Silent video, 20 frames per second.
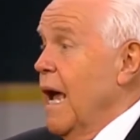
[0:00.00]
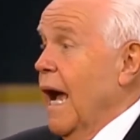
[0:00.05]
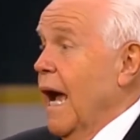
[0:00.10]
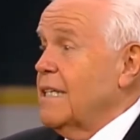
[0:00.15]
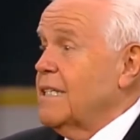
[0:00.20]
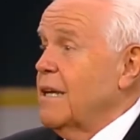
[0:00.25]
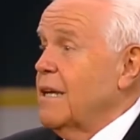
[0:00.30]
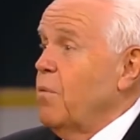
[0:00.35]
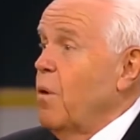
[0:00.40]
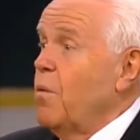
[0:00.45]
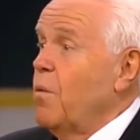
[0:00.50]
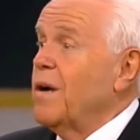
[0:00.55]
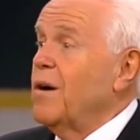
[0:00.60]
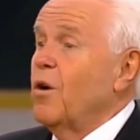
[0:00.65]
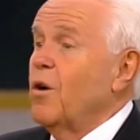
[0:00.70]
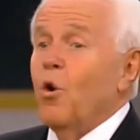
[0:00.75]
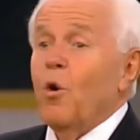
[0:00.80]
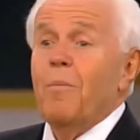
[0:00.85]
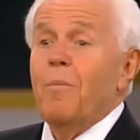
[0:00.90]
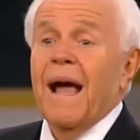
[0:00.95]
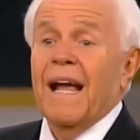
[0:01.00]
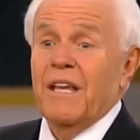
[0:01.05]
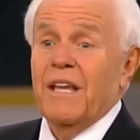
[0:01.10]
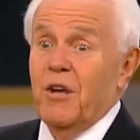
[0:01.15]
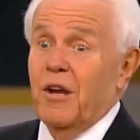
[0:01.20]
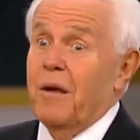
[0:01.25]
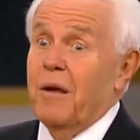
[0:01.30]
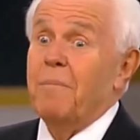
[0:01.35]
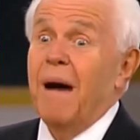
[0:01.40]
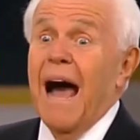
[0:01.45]
I said, well, we're going to go back and
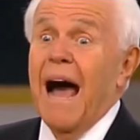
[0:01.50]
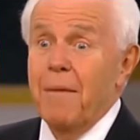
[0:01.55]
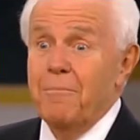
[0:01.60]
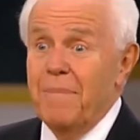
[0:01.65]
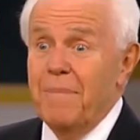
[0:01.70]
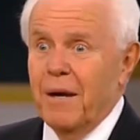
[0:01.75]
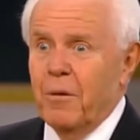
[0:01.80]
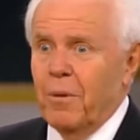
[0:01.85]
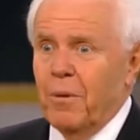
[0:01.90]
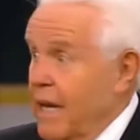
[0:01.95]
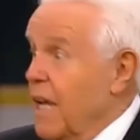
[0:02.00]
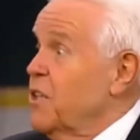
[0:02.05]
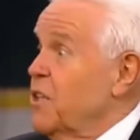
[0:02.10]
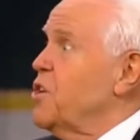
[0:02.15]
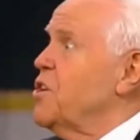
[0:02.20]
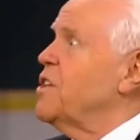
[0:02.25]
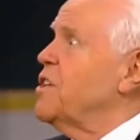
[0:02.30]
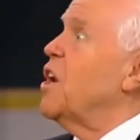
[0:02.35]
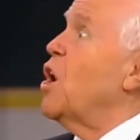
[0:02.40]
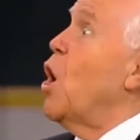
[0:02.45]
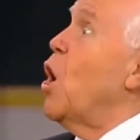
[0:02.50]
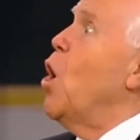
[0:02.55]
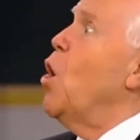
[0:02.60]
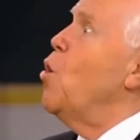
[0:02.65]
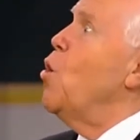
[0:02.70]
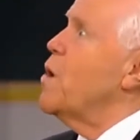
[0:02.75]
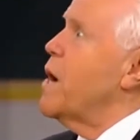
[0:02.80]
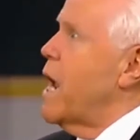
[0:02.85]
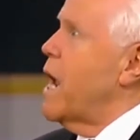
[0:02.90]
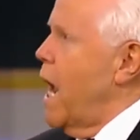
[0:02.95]
you can buy a big one. She said,
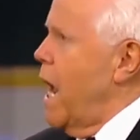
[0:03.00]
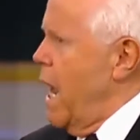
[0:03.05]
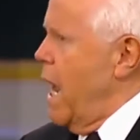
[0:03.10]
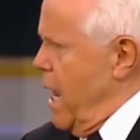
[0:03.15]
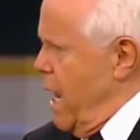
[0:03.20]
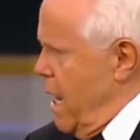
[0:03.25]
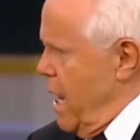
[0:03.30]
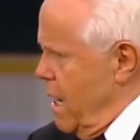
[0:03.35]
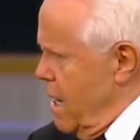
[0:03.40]
okay.